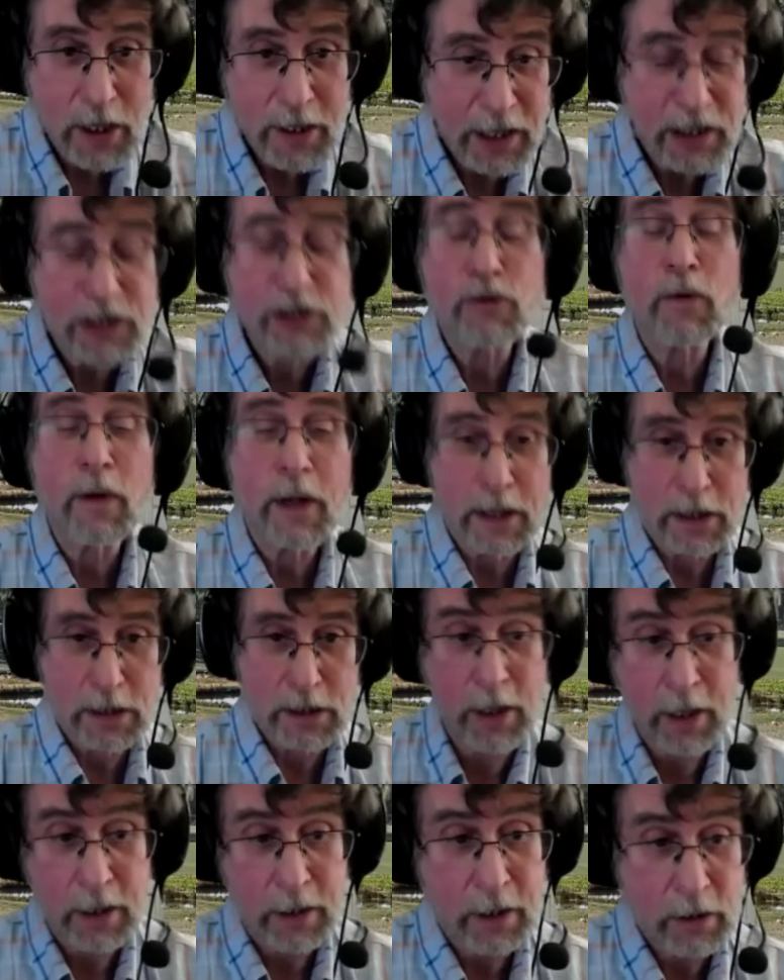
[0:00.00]
That's great
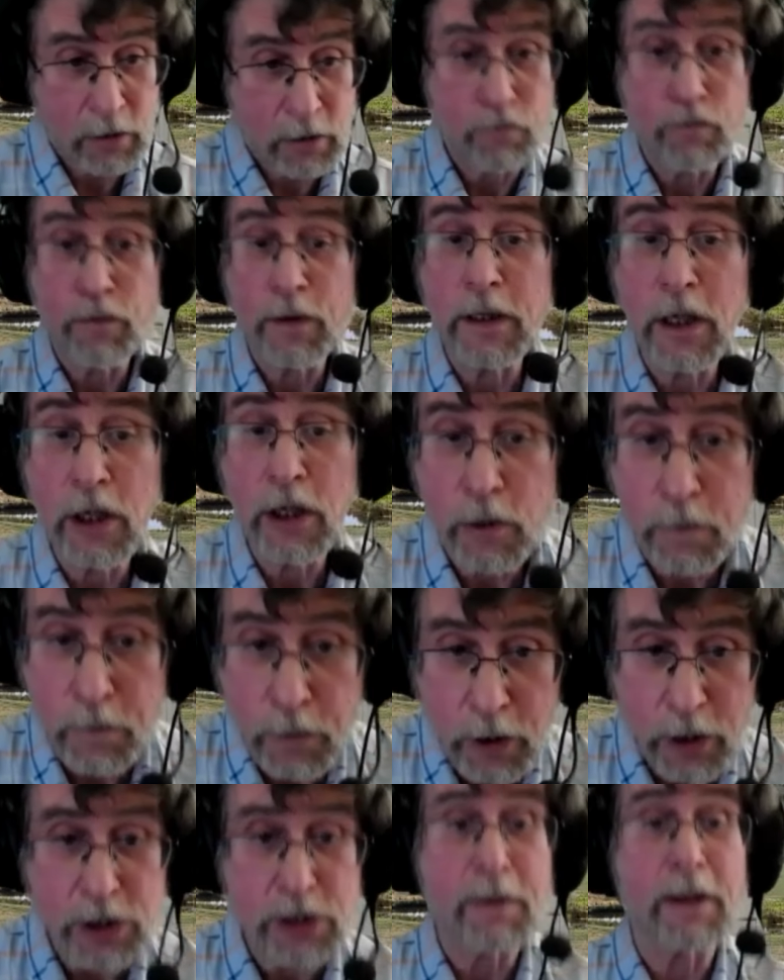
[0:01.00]
that you've written in your
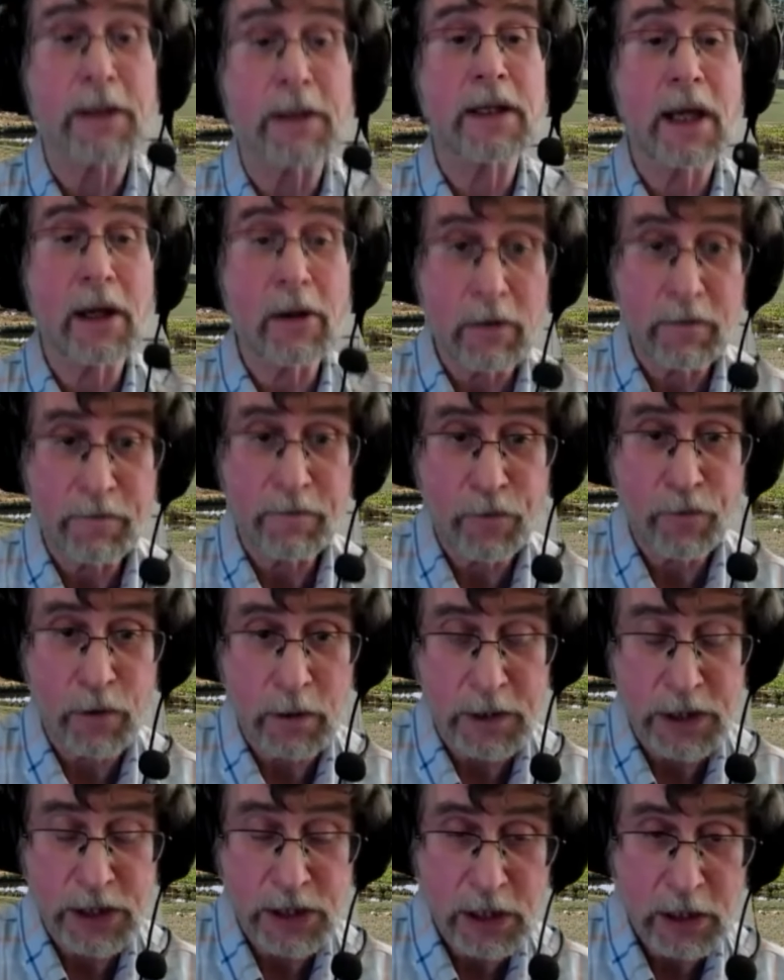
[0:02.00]
books about caring for
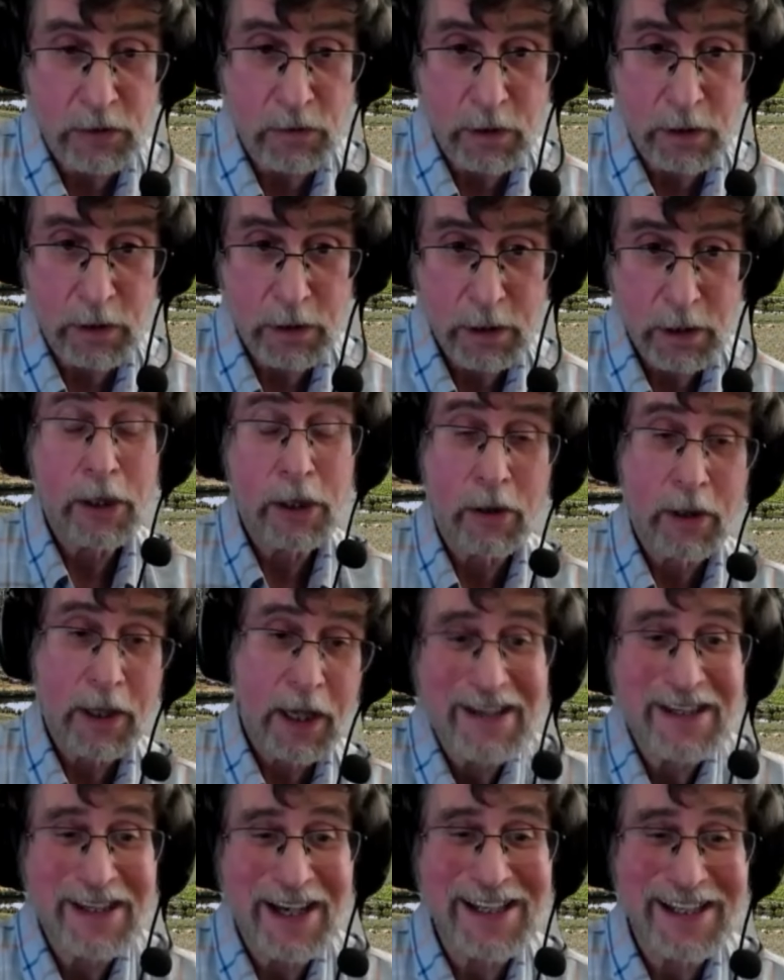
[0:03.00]
them, etc. But
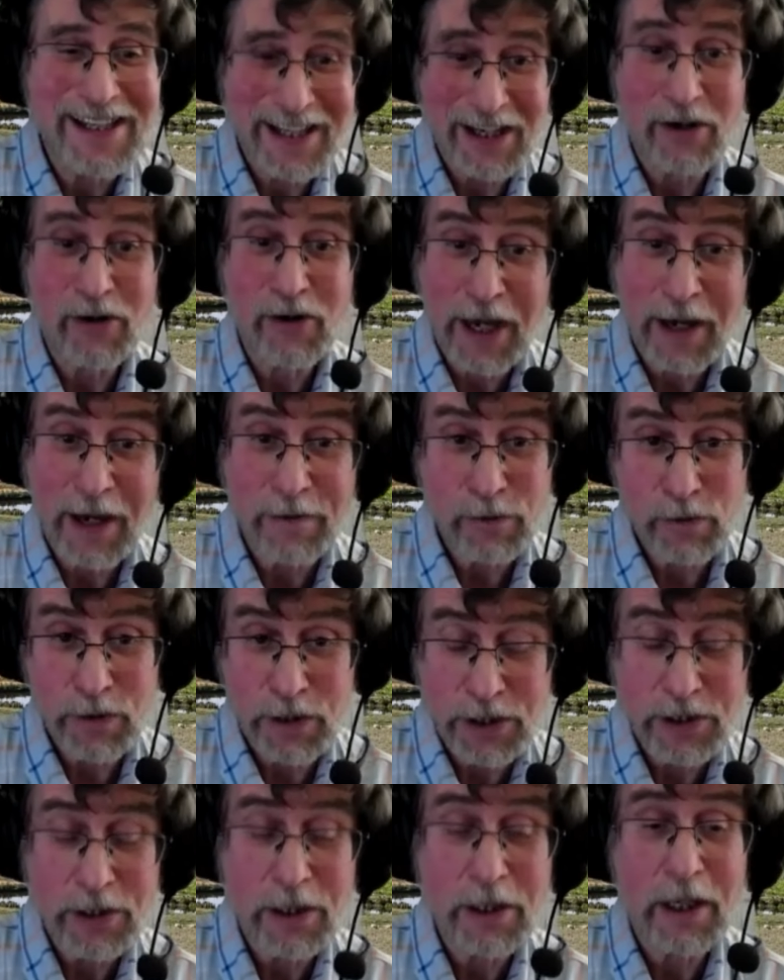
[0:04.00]
as I say, you're
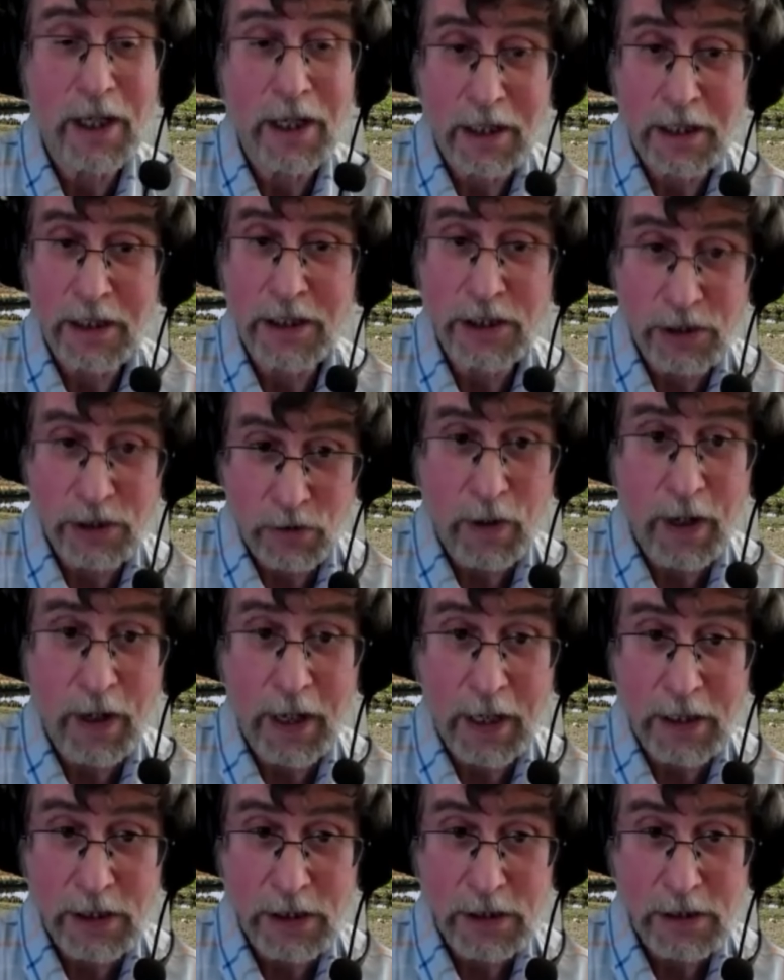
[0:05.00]
capturing sunlight in this
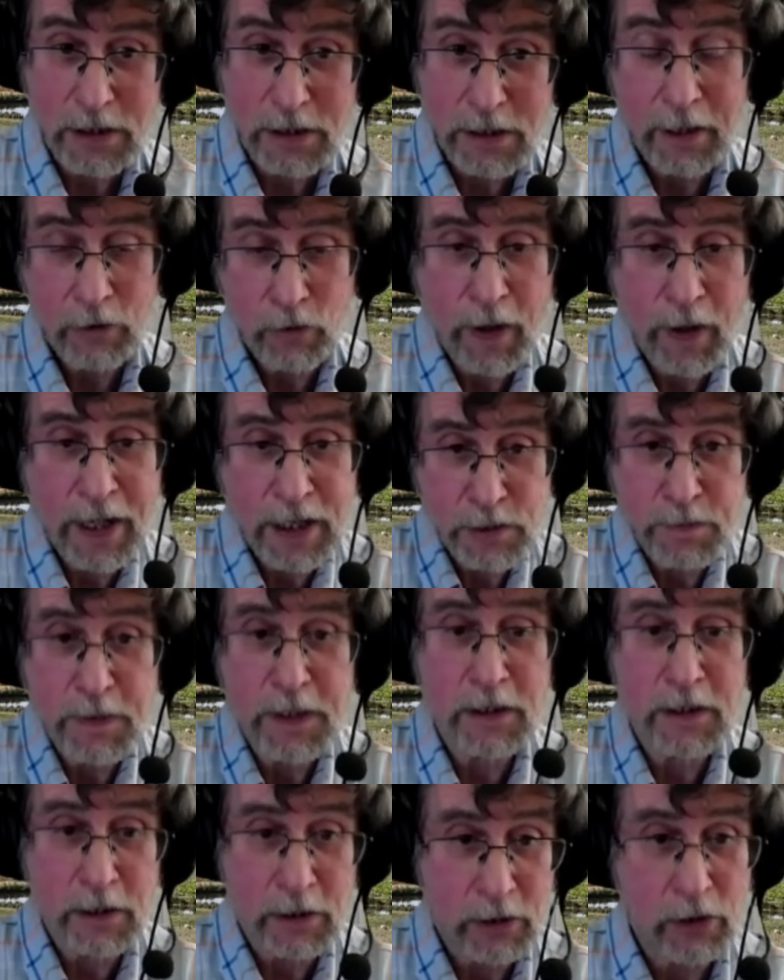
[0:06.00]
grass, and grass
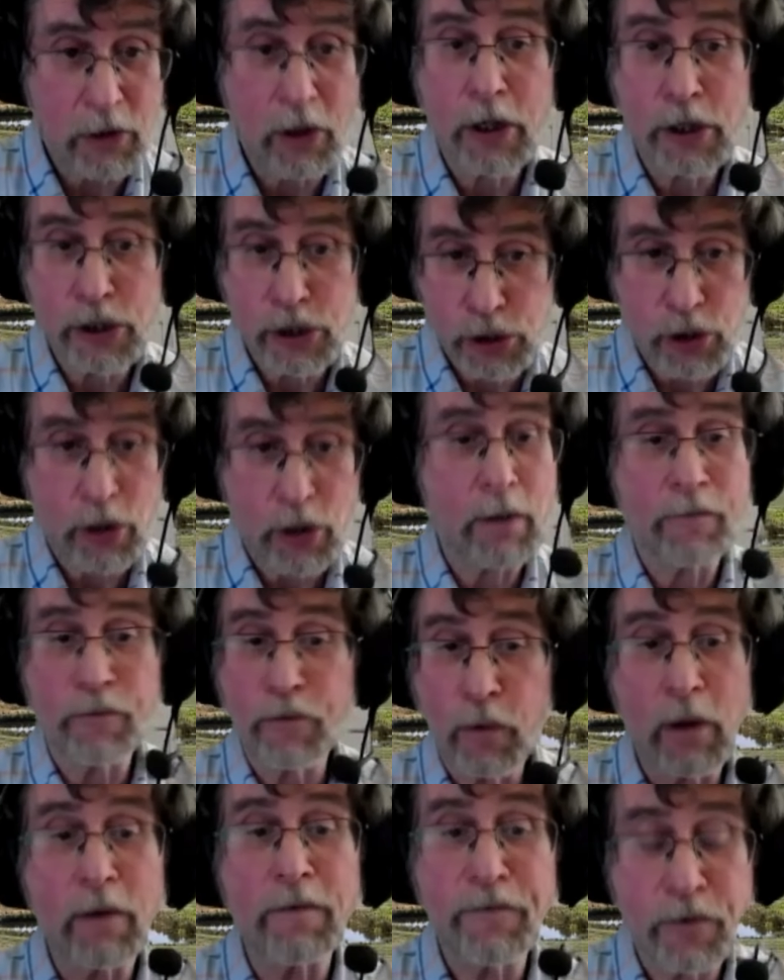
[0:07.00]
being the large term
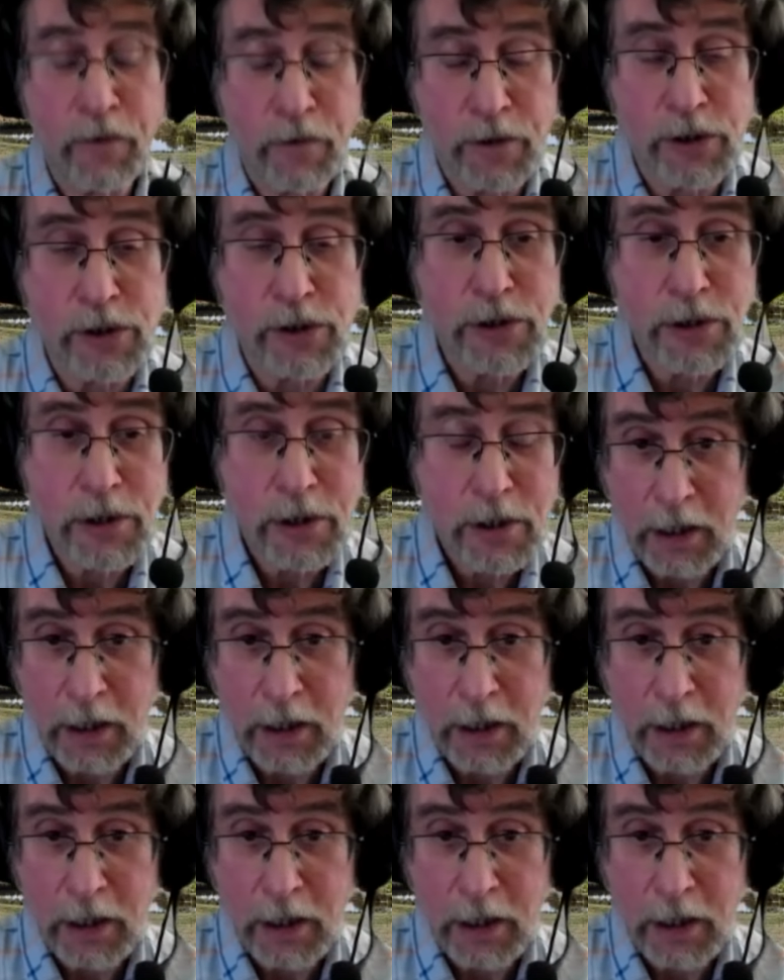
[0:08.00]
for all forages.